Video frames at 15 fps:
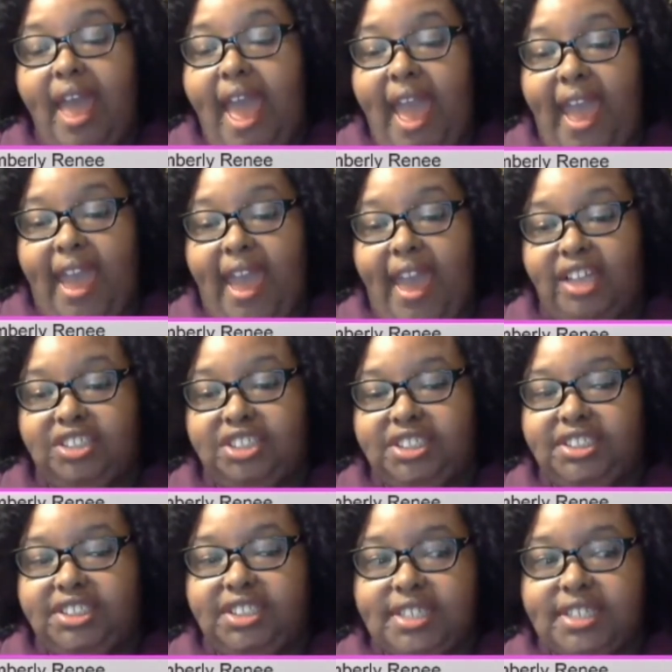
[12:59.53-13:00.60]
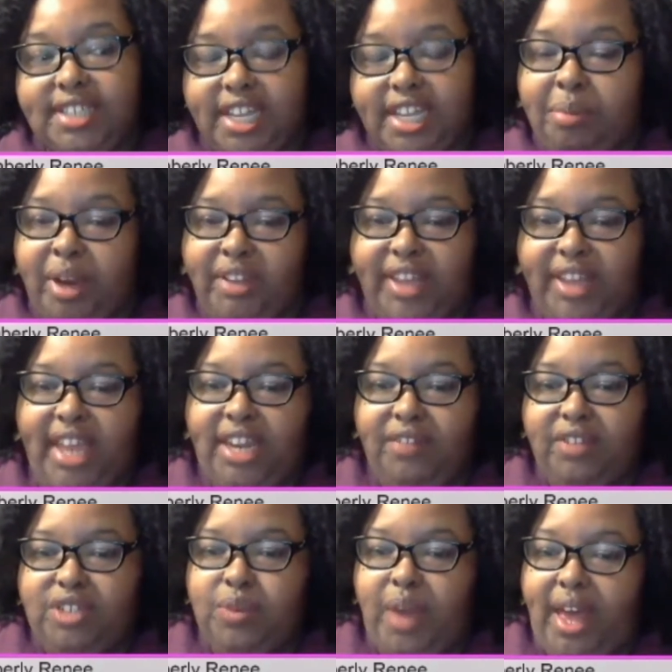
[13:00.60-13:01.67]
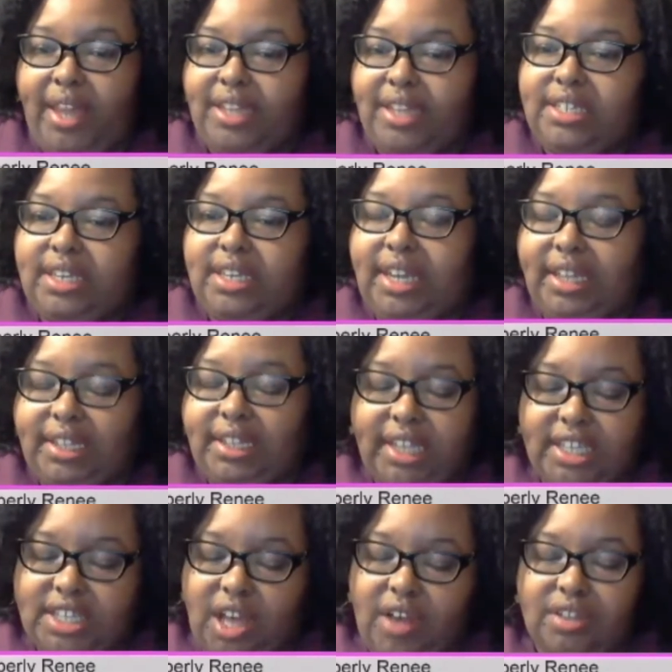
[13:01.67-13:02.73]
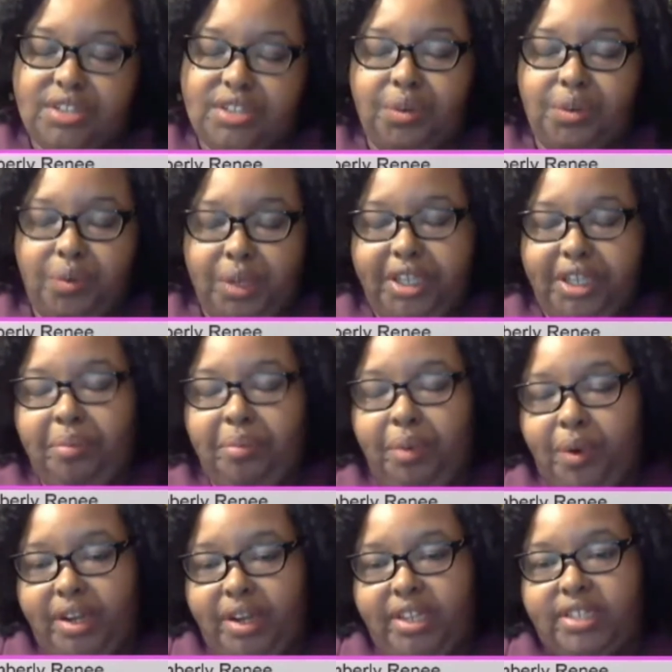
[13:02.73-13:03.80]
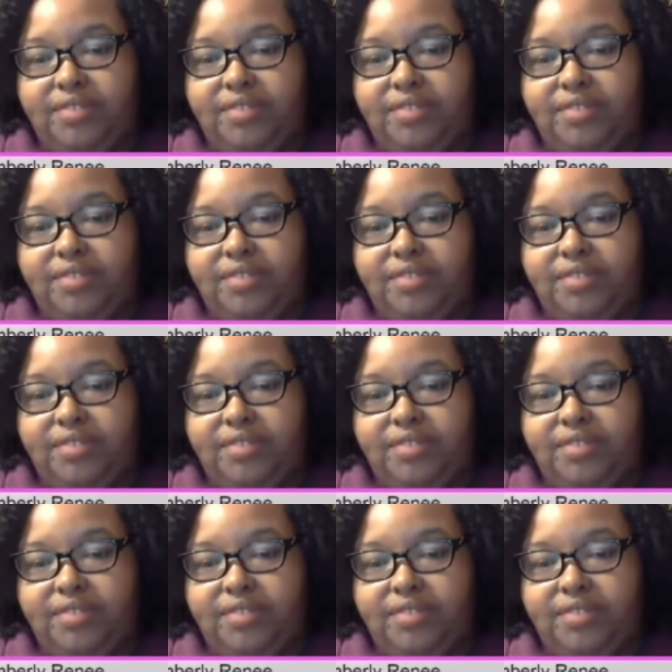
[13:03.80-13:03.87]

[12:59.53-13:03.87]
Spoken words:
And just celebrate that individuality. And I think that's also really important as